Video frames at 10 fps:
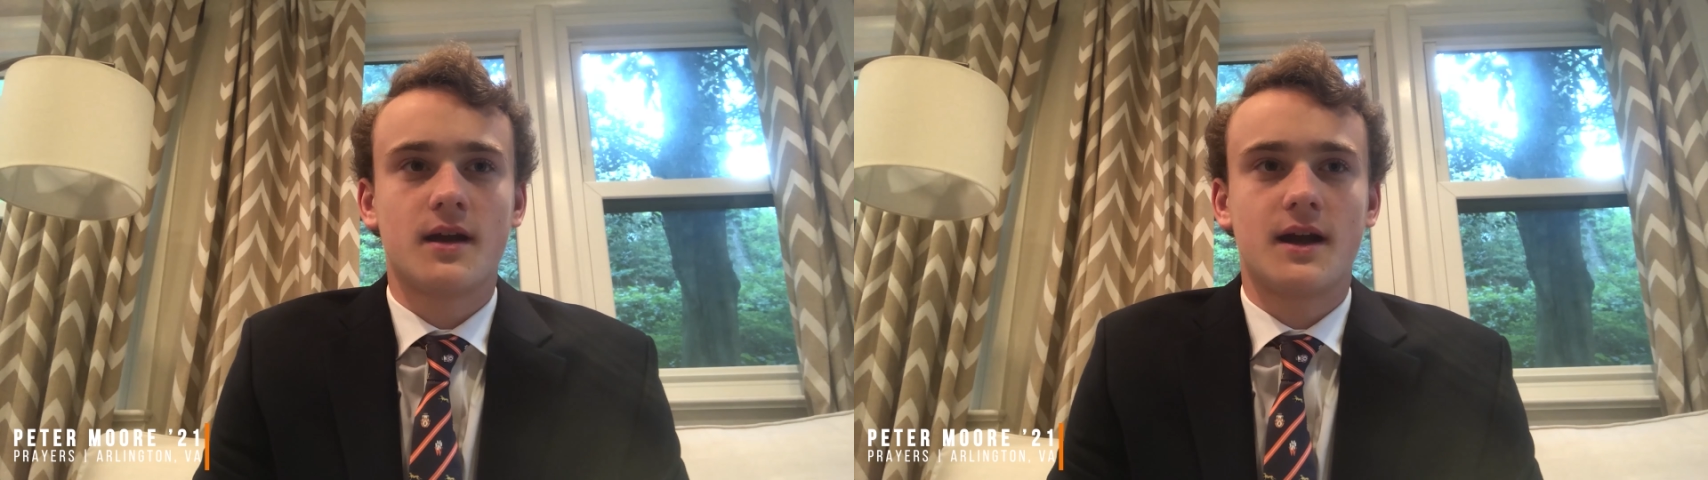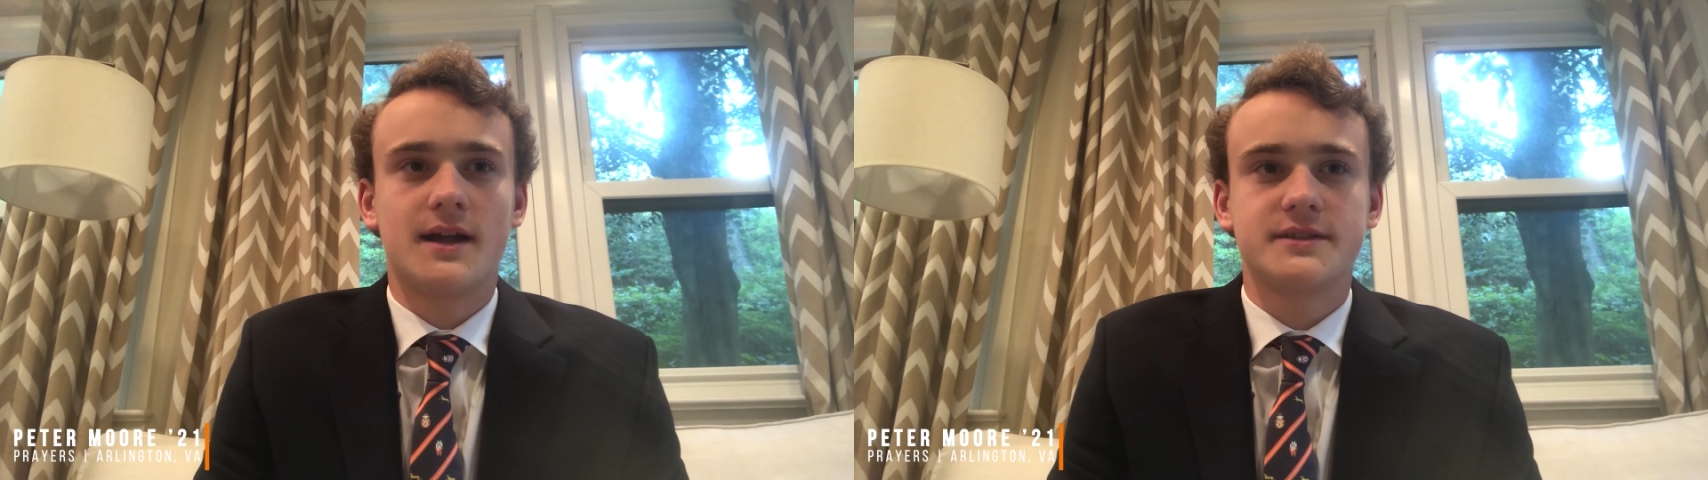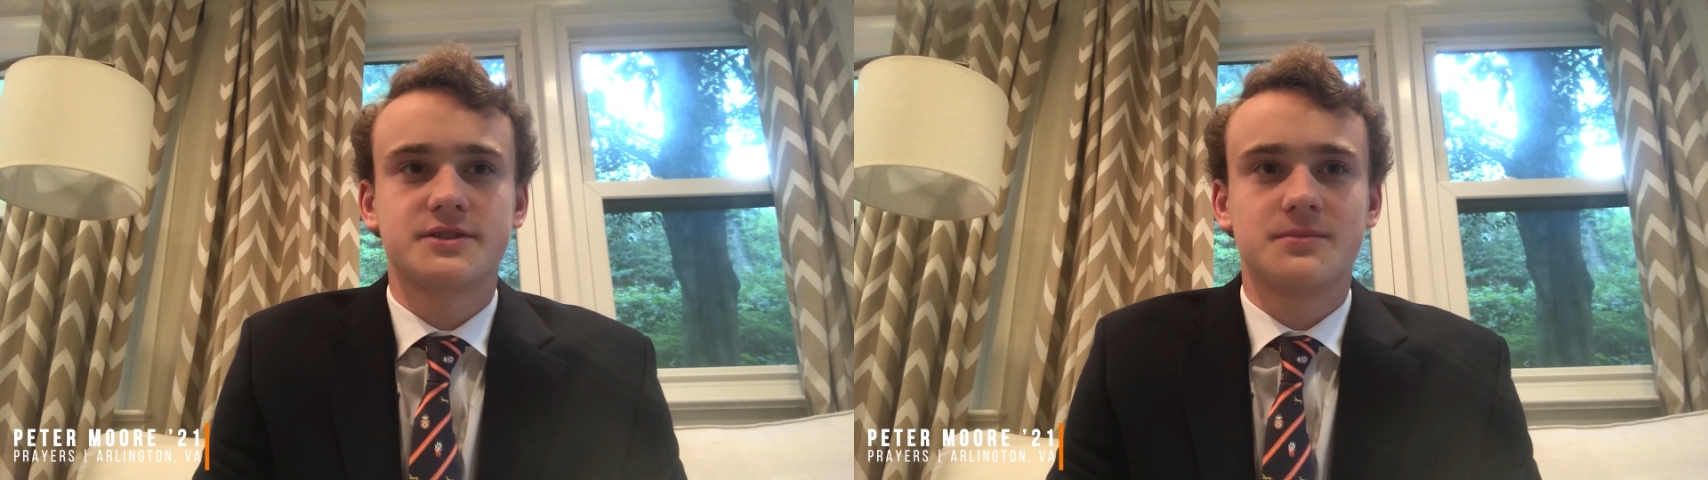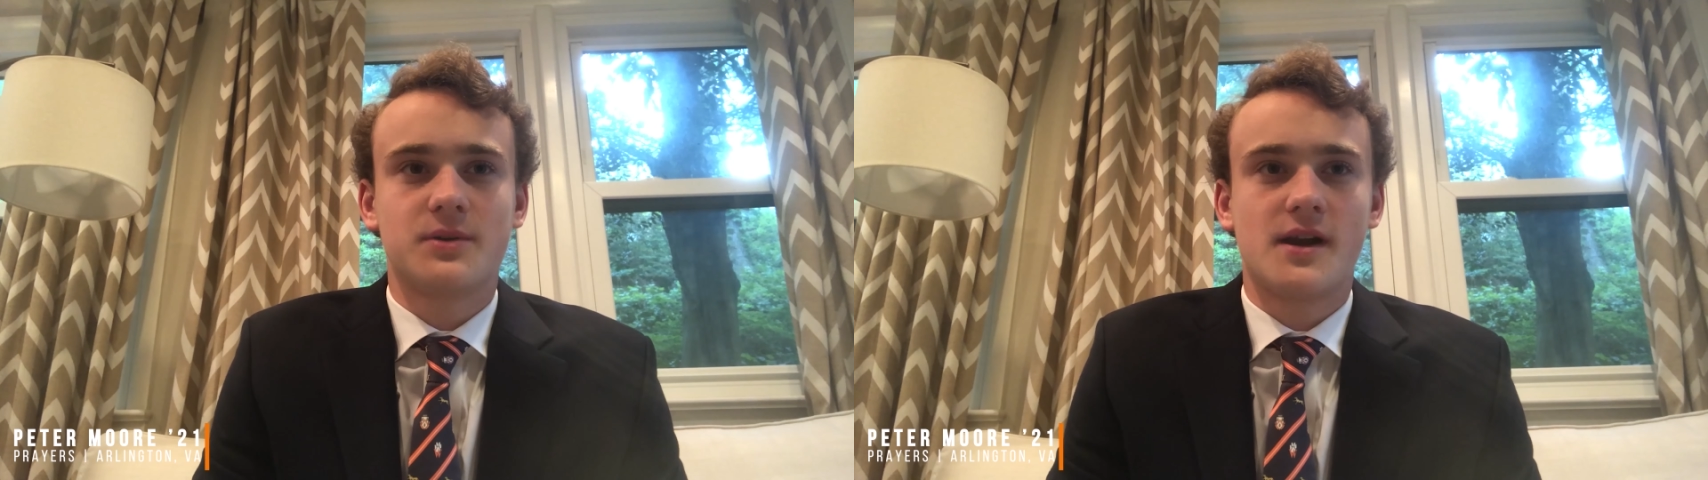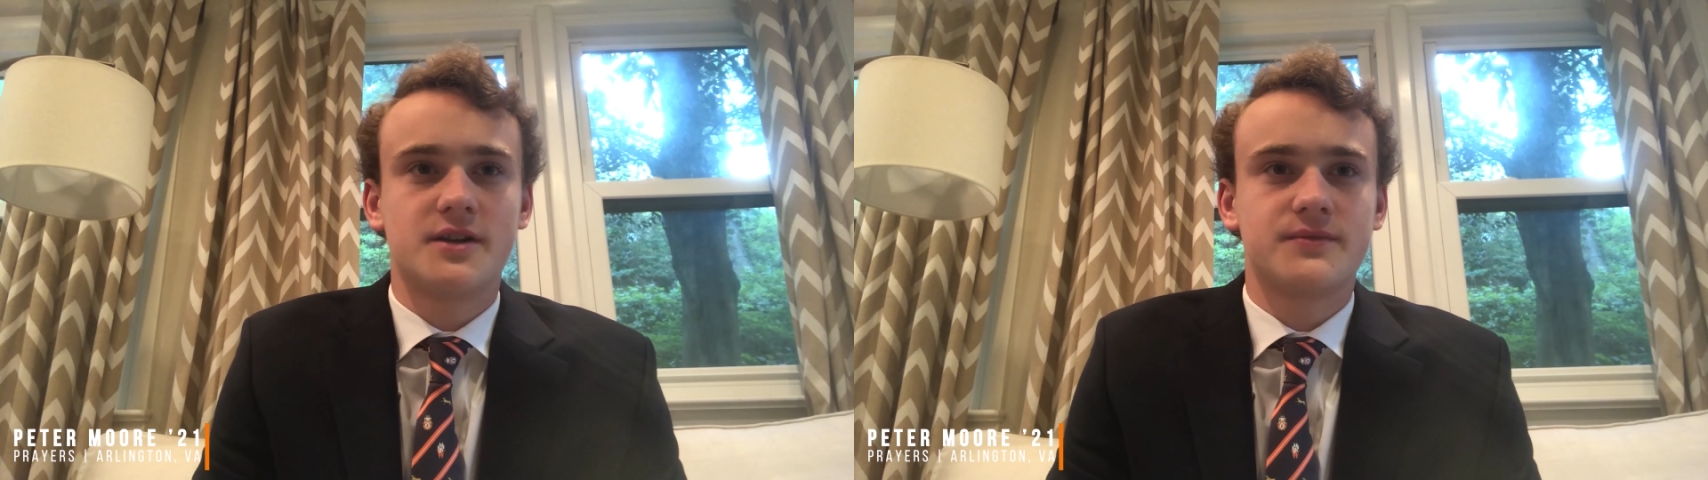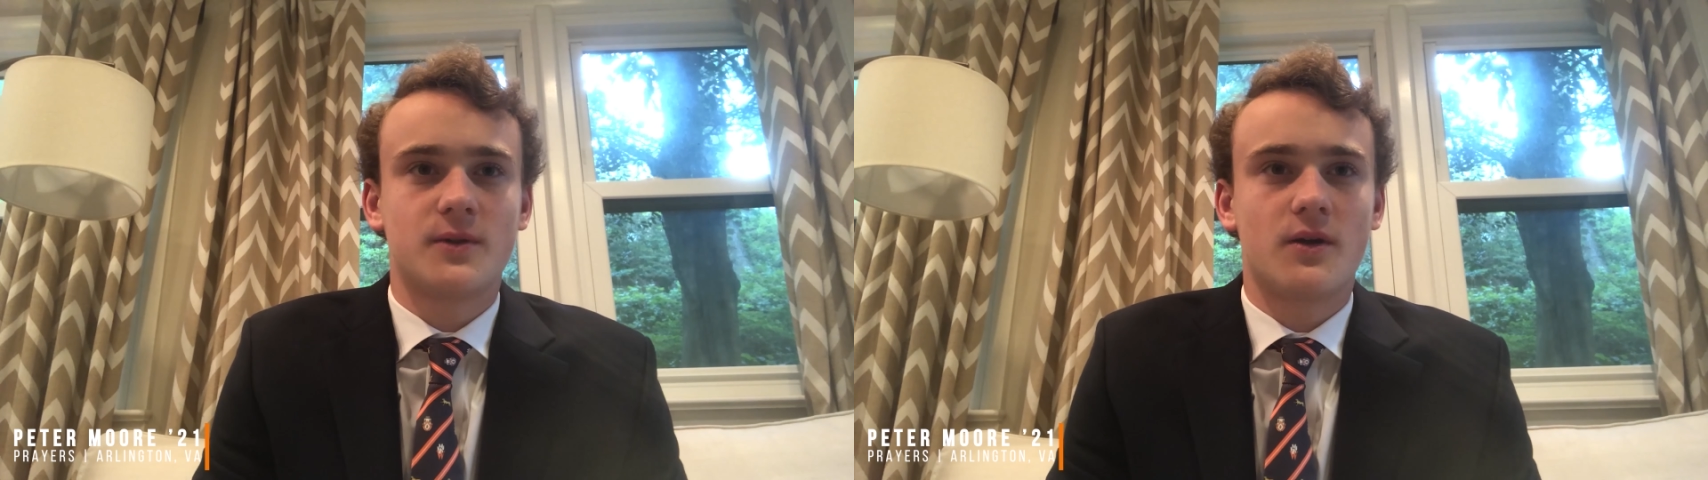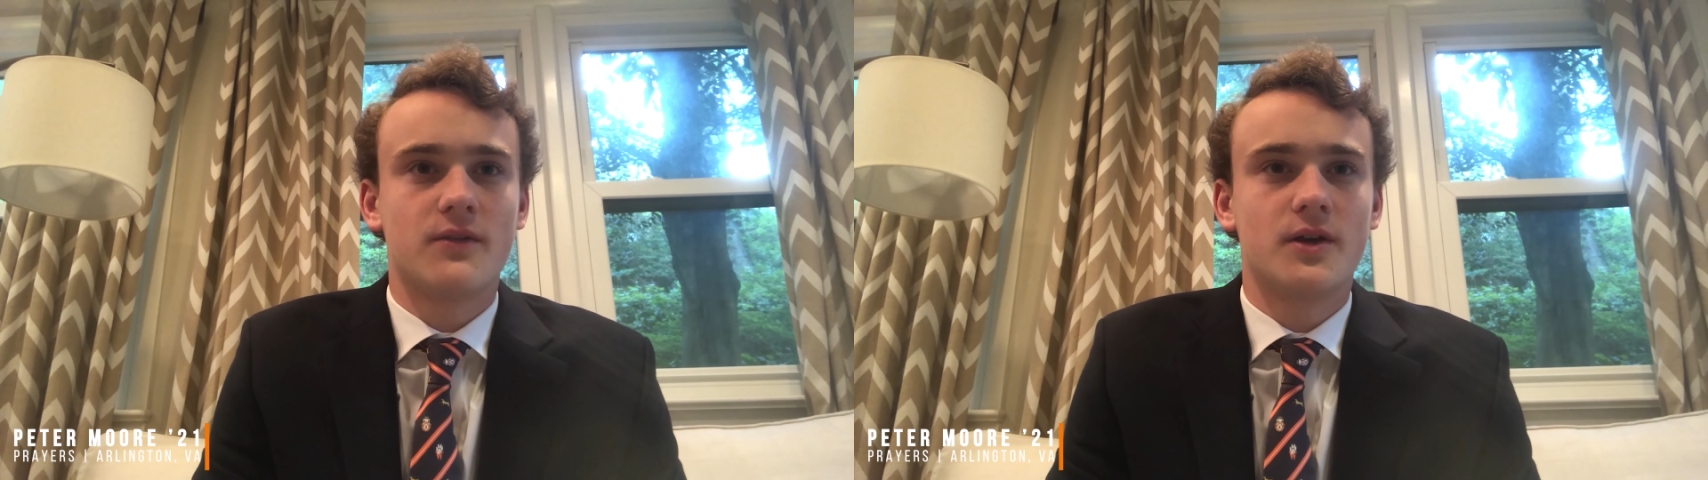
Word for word: I ask your prayers for all